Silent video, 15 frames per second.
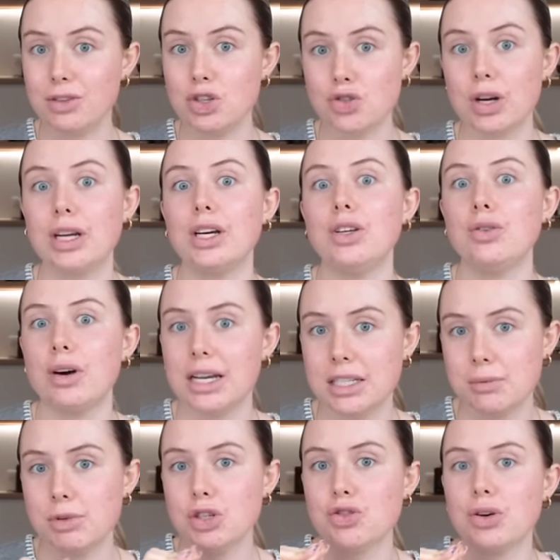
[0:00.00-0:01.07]
even trigger your
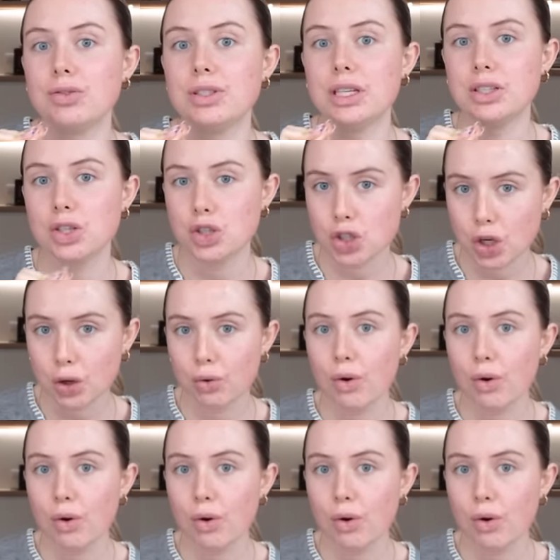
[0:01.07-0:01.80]
endometriosis too.